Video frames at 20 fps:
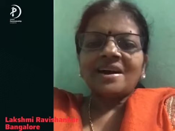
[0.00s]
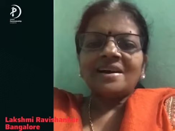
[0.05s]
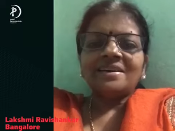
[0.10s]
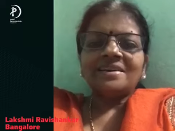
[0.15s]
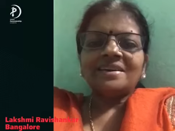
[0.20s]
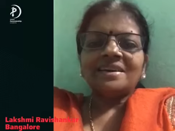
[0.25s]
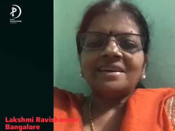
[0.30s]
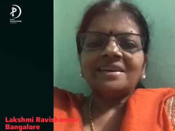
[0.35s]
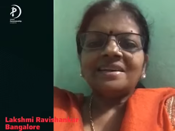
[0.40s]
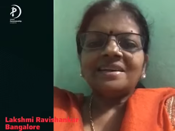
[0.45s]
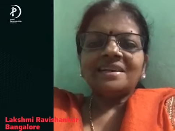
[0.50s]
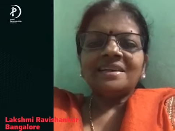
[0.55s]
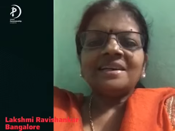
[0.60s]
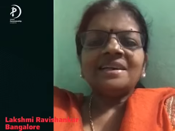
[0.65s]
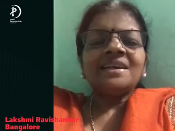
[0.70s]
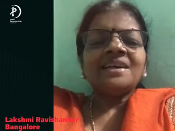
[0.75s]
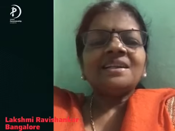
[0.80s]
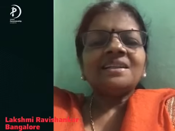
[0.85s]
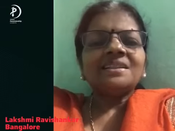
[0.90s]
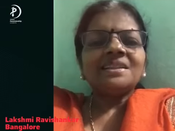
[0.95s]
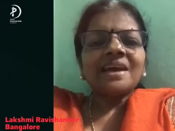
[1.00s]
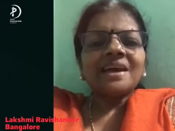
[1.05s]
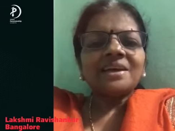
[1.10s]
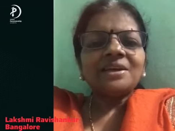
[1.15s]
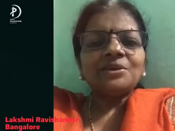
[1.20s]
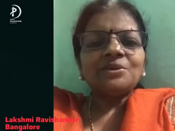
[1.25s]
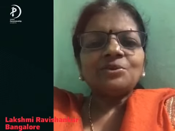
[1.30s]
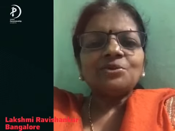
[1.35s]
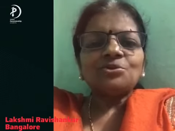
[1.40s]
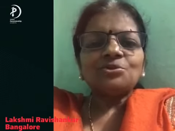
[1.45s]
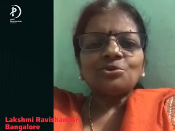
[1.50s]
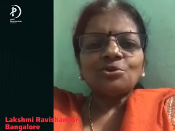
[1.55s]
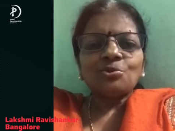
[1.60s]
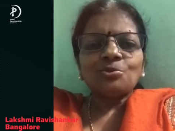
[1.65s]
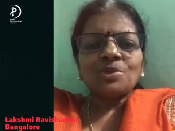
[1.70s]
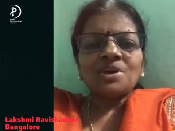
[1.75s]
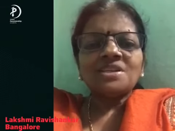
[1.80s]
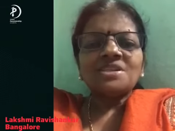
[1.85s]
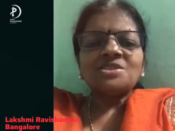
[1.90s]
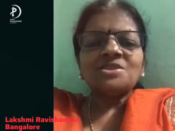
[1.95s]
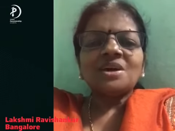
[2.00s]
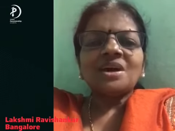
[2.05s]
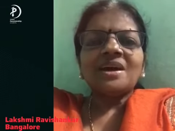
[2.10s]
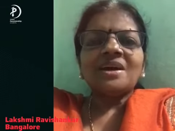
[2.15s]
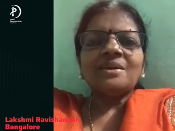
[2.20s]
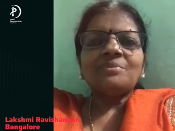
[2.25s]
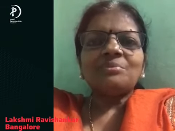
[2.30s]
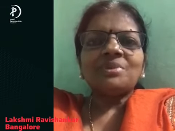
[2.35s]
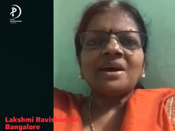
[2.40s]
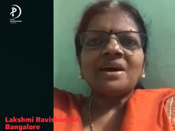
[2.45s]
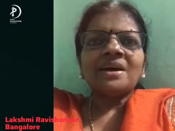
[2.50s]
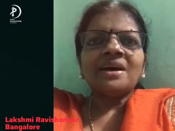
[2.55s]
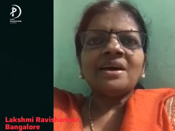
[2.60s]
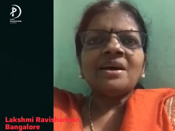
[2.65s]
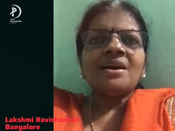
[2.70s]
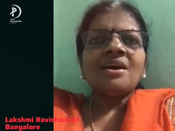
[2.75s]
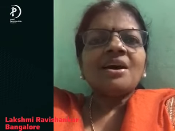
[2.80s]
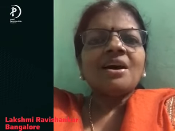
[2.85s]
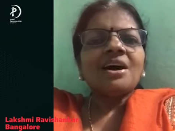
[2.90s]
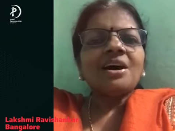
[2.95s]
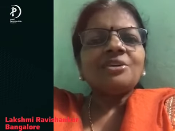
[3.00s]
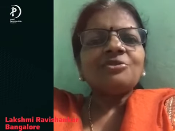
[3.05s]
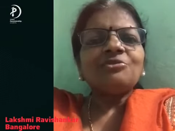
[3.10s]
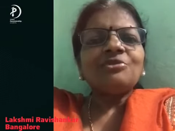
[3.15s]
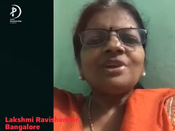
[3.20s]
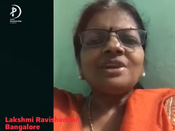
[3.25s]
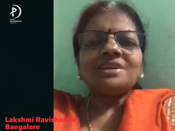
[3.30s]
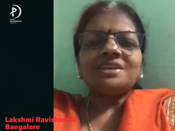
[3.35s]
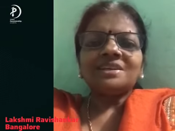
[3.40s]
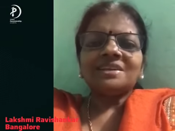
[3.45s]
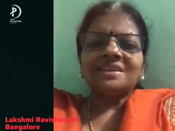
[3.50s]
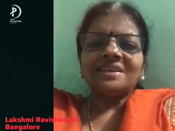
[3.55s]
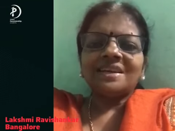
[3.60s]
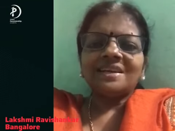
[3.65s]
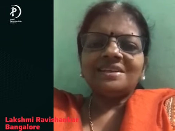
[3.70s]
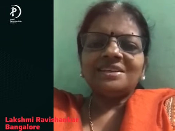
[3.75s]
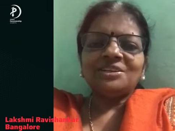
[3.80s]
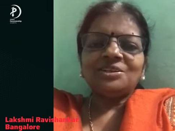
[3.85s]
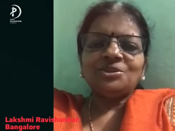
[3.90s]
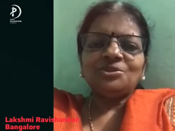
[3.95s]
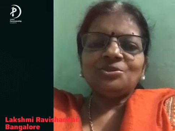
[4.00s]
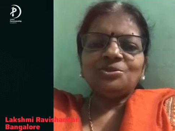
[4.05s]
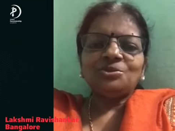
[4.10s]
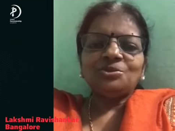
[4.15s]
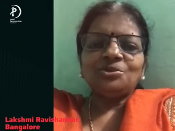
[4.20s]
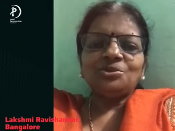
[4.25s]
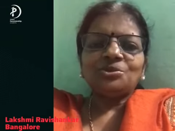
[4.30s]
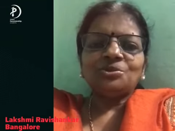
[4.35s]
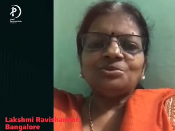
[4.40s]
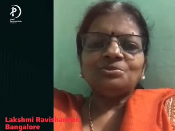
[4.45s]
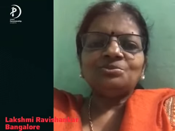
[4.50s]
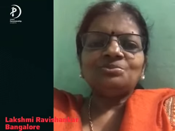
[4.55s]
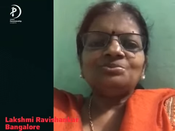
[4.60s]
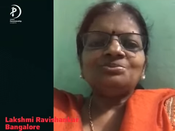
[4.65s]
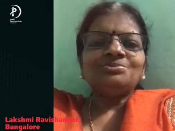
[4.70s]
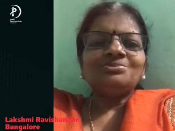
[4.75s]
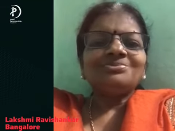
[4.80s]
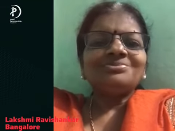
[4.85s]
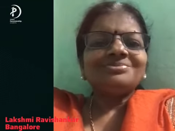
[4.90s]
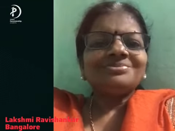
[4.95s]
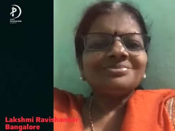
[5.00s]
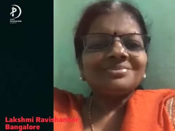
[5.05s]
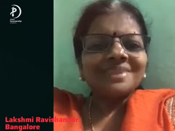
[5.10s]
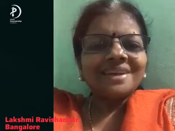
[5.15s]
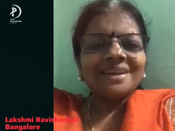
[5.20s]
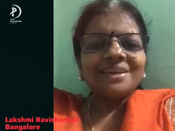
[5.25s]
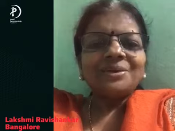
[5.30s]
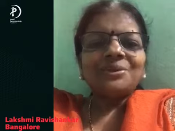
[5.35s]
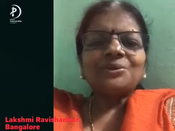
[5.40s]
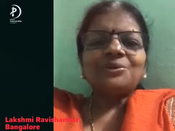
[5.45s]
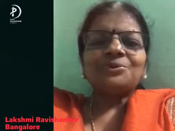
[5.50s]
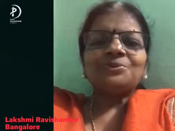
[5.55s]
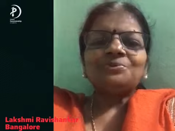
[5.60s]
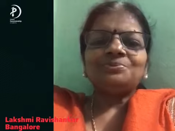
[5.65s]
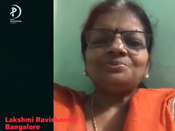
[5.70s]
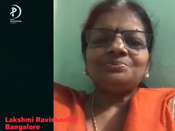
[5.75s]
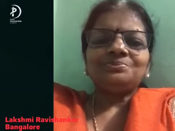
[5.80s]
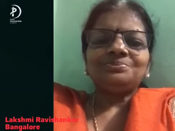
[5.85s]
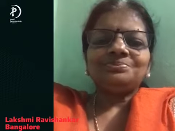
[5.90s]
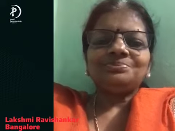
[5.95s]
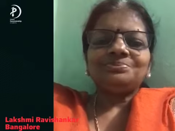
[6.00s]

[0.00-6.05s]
handwriting. Thank you so much, and my heartfelt gratitude to you. Thank you.